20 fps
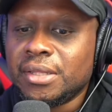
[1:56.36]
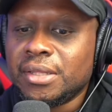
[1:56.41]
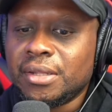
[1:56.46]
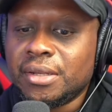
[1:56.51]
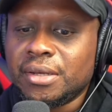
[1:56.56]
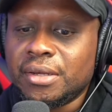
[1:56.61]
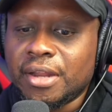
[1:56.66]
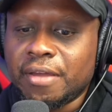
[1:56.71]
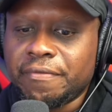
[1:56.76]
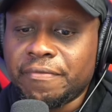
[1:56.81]

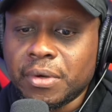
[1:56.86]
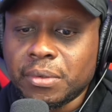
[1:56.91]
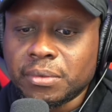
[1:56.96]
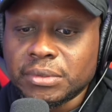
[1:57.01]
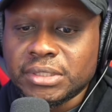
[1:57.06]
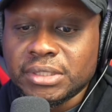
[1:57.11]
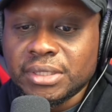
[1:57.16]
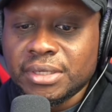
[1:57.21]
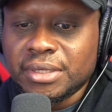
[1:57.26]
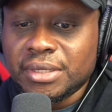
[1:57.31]
Now,
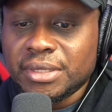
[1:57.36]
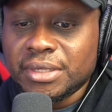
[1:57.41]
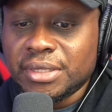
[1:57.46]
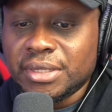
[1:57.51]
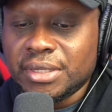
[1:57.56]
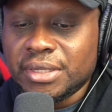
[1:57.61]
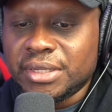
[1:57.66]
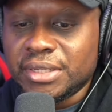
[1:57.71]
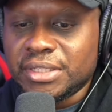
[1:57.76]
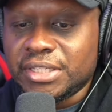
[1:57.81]
folks,
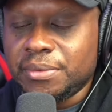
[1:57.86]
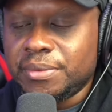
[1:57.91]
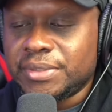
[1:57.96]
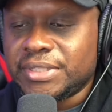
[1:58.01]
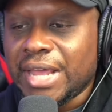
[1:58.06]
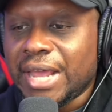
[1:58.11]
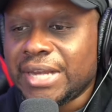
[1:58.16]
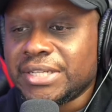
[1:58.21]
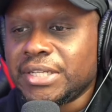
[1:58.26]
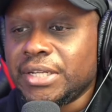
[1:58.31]
she was
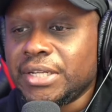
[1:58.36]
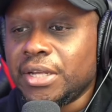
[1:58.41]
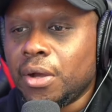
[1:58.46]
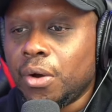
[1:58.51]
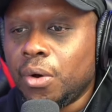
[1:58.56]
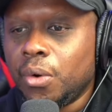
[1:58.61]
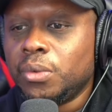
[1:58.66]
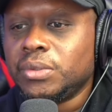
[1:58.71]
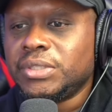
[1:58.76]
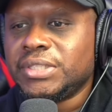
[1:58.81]
actually
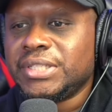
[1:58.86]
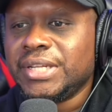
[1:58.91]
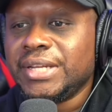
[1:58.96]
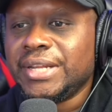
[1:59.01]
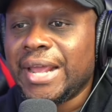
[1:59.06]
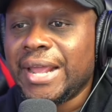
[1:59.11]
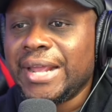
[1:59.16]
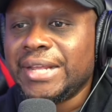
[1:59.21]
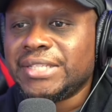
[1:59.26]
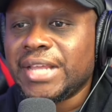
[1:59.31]
hosting
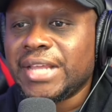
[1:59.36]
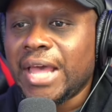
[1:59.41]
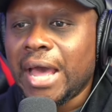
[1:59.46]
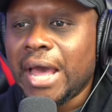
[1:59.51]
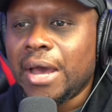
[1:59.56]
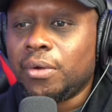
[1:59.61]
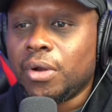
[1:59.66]
a town